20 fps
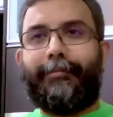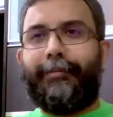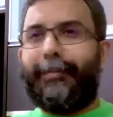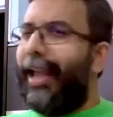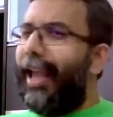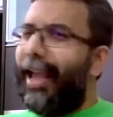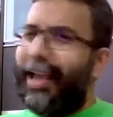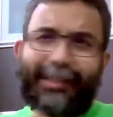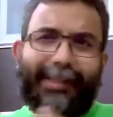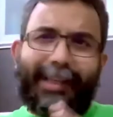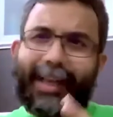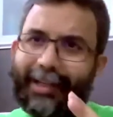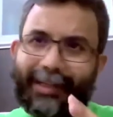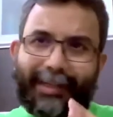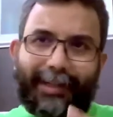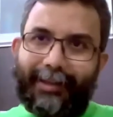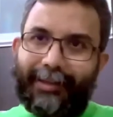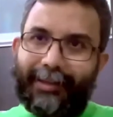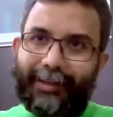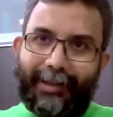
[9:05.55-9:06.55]
They're
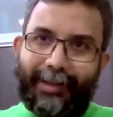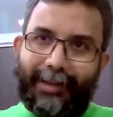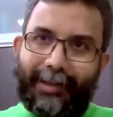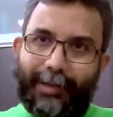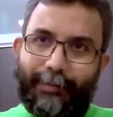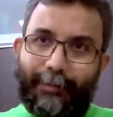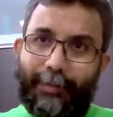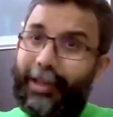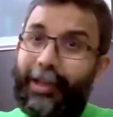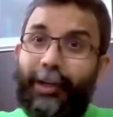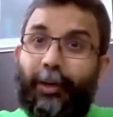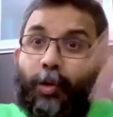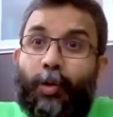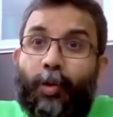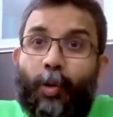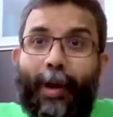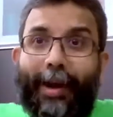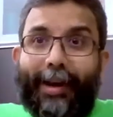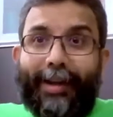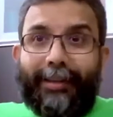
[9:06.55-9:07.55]
excited because they don't
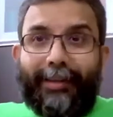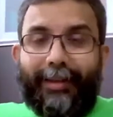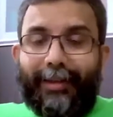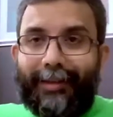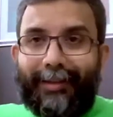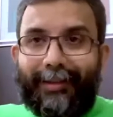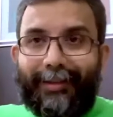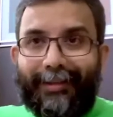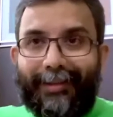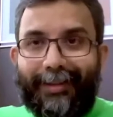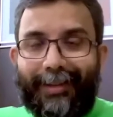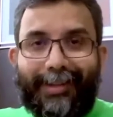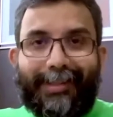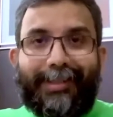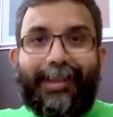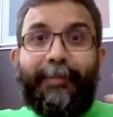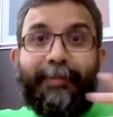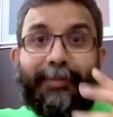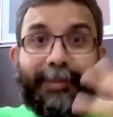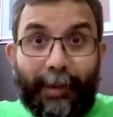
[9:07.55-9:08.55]
know anything. It's
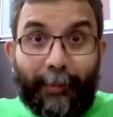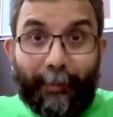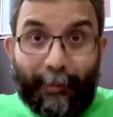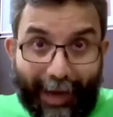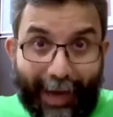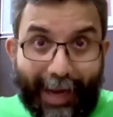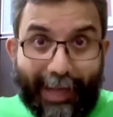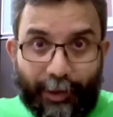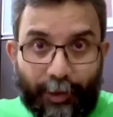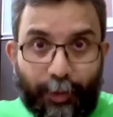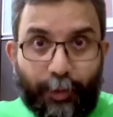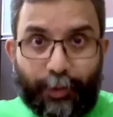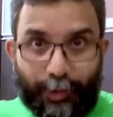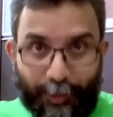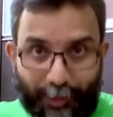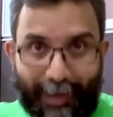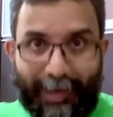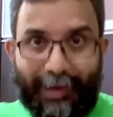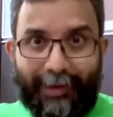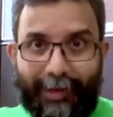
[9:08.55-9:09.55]
something brand new,
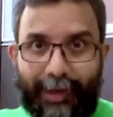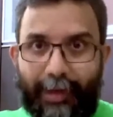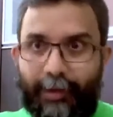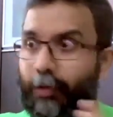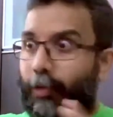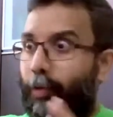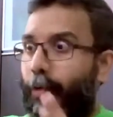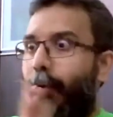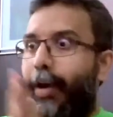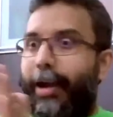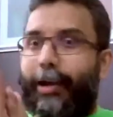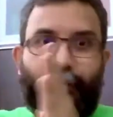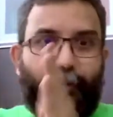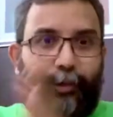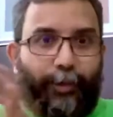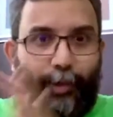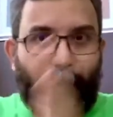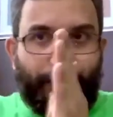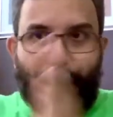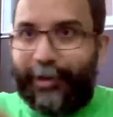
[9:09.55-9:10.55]
you understand? Oh, I got
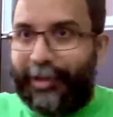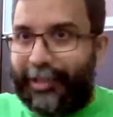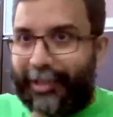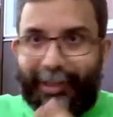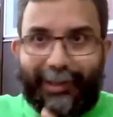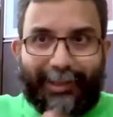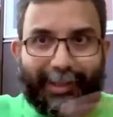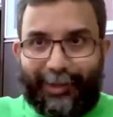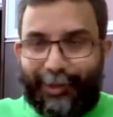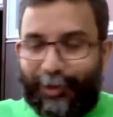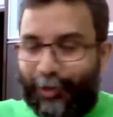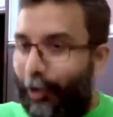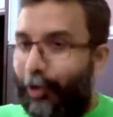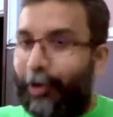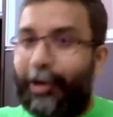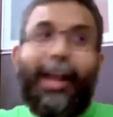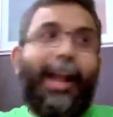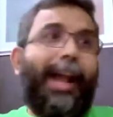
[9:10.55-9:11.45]
to do a presentation.